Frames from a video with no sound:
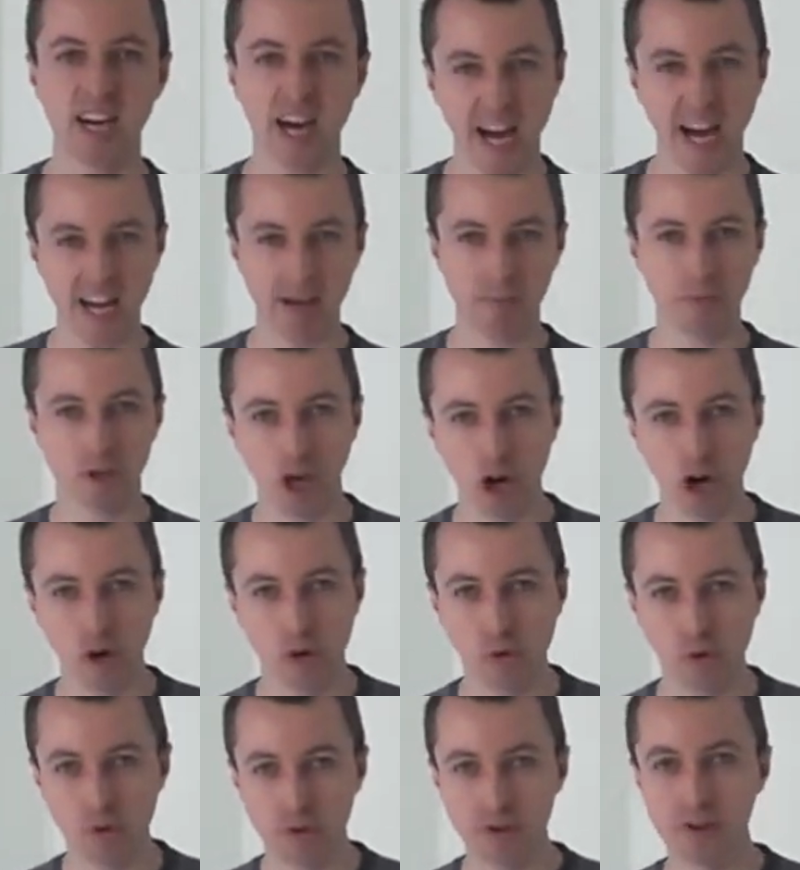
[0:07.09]
I am
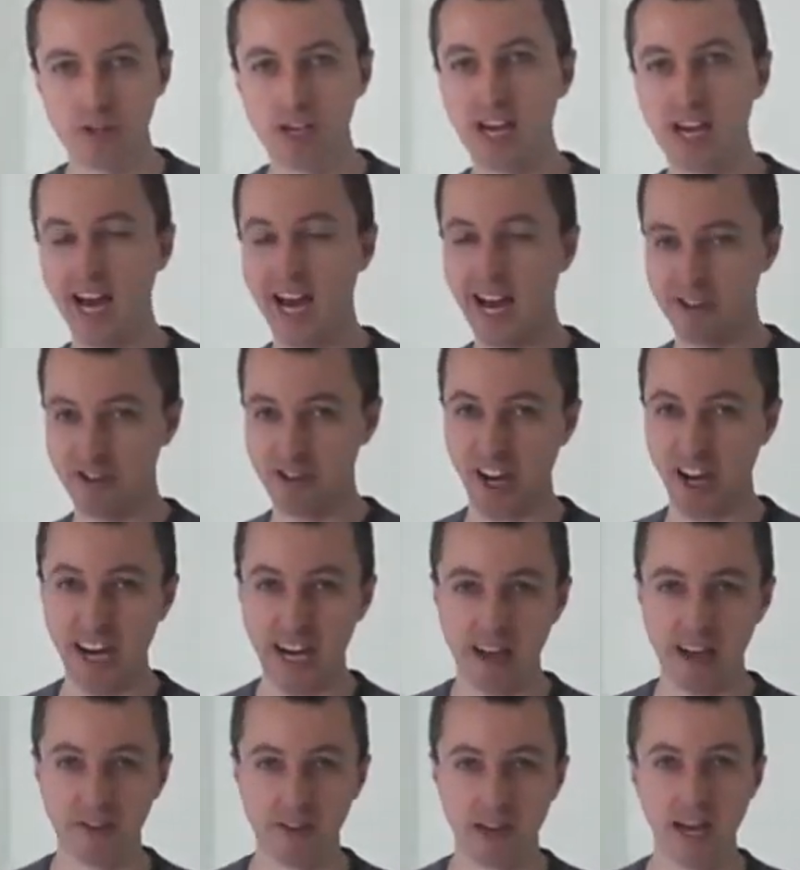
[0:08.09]
cold and
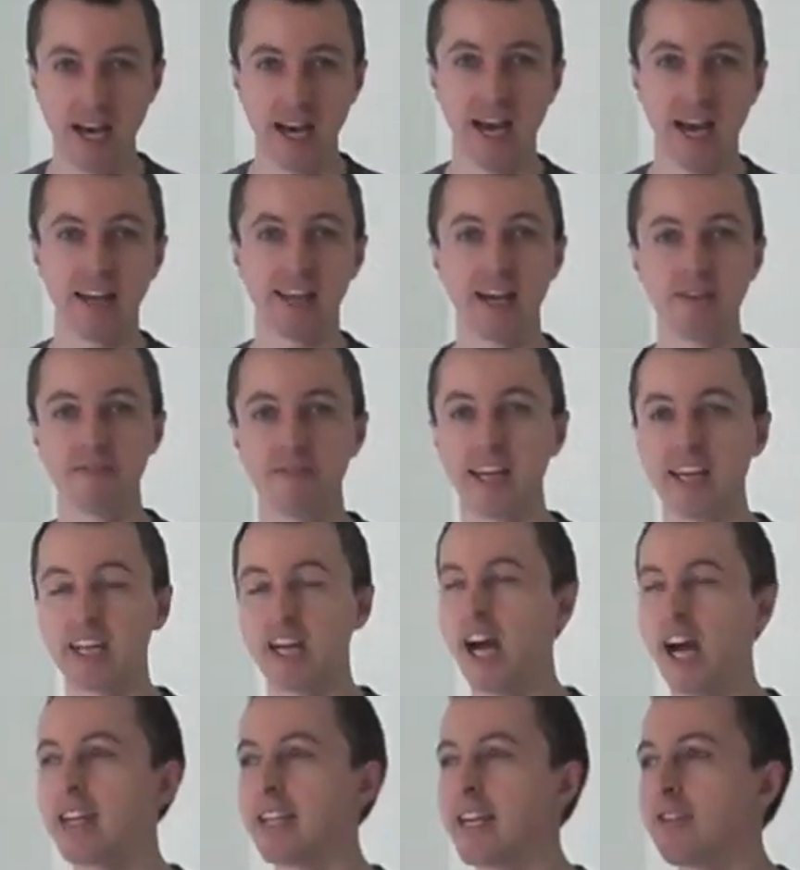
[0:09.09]
tired and I think
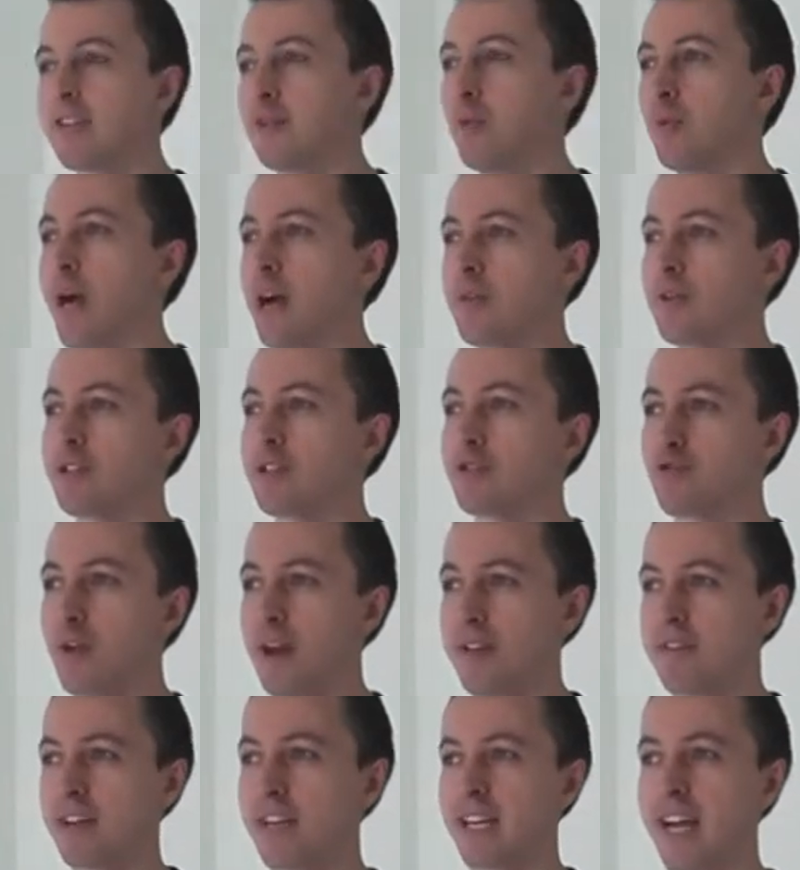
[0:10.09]
I need to wear a
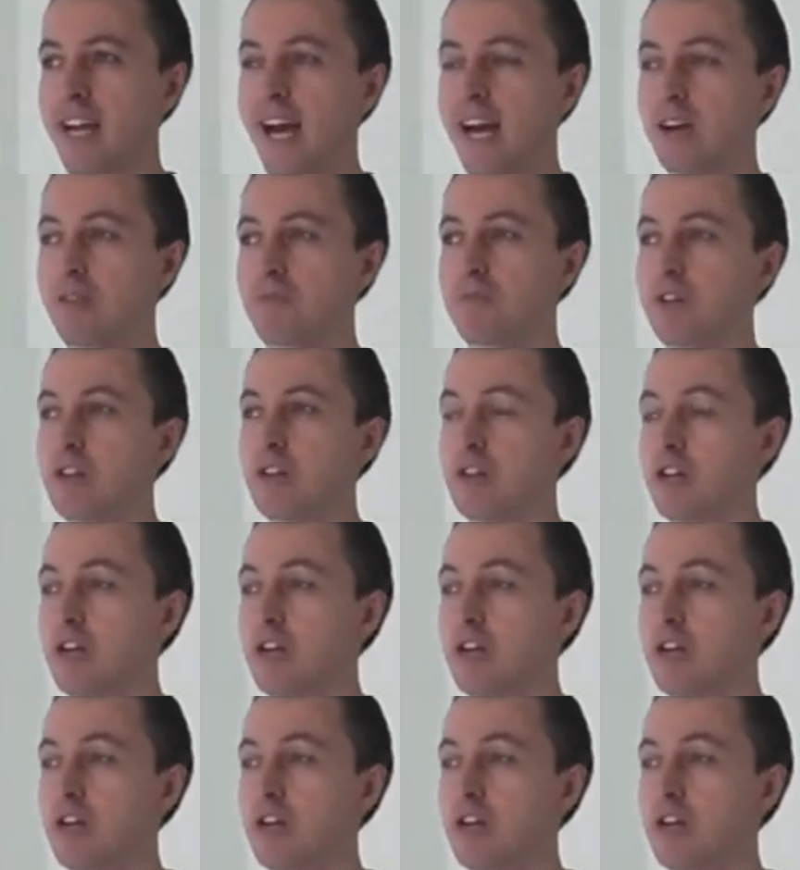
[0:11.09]
dressing gown,